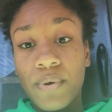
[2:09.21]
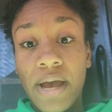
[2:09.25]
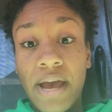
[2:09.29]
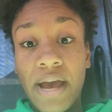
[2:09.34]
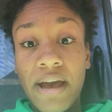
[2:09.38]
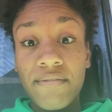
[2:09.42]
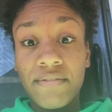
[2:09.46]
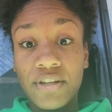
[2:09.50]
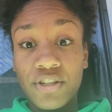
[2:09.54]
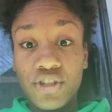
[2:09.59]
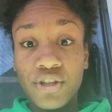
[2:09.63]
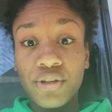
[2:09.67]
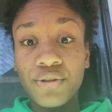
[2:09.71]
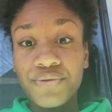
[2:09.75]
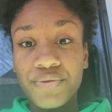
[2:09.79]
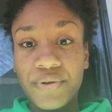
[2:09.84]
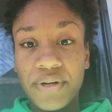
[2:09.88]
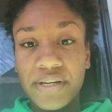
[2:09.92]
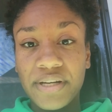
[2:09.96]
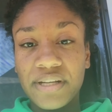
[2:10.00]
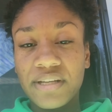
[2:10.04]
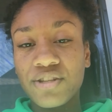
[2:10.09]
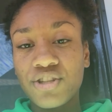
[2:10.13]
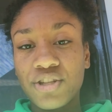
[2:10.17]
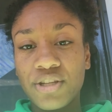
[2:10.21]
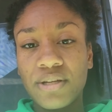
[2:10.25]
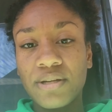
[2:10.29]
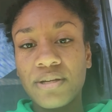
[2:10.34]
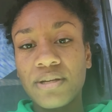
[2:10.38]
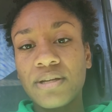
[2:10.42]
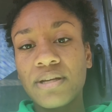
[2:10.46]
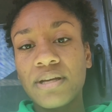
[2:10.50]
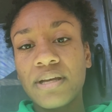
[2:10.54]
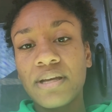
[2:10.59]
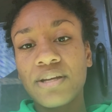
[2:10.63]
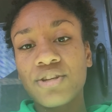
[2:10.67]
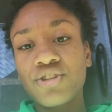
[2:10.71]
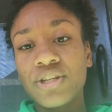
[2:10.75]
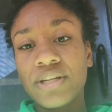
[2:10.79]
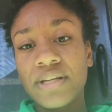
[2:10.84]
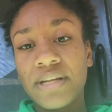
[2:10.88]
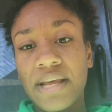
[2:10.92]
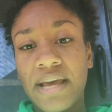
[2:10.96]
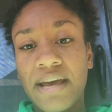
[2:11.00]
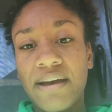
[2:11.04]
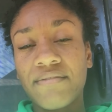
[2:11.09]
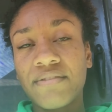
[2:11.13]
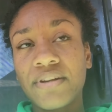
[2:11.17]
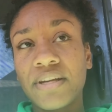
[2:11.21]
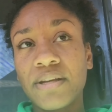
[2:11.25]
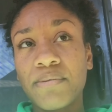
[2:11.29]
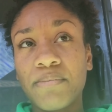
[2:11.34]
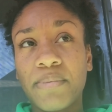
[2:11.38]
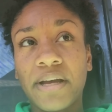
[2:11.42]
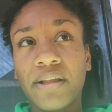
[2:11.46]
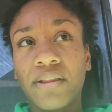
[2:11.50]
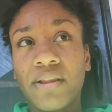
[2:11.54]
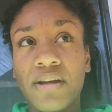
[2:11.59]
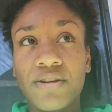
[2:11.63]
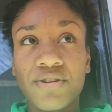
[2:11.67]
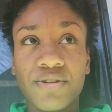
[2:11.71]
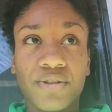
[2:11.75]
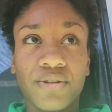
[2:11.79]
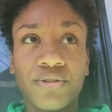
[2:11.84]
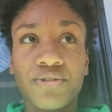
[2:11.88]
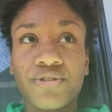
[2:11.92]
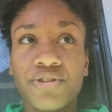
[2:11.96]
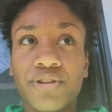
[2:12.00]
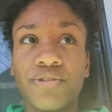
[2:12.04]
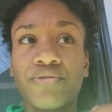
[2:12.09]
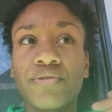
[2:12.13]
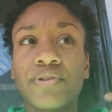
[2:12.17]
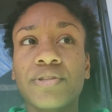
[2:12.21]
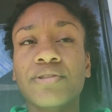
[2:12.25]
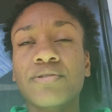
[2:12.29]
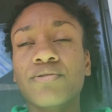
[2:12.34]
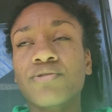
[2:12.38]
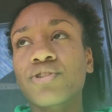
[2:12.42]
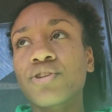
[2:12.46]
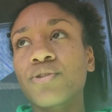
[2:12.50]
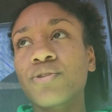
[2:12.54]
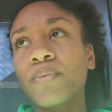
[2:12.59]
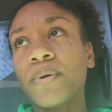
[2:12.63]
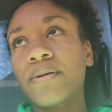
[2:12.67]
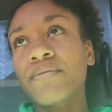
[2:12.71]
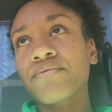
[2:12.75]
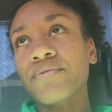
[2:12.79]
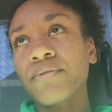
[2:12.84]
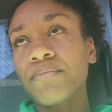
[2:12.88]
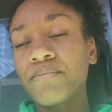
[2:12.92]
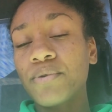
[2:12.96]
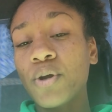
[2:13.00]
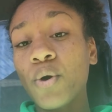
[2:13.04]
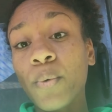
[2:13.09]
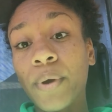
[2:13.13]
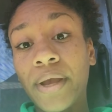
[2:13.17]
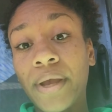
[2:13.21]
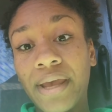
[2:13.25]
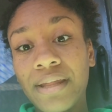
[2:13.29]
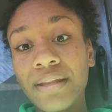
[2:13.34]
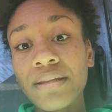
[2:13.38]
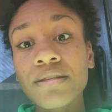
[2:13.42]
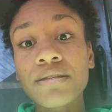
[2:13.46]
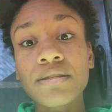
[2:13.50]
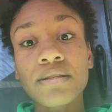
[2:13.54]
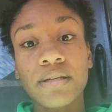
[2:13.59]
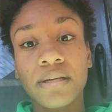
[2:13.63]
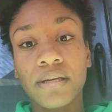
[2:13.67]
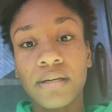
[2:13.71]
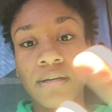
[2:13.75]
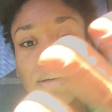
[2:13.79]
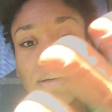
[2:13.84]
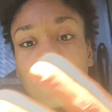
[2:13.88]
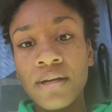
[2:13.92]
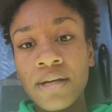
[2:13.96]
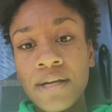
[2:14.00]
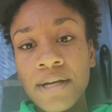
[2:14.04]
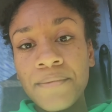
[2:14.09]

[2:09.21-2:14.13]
having children, because she didn't have any biological children, so she went from no kids to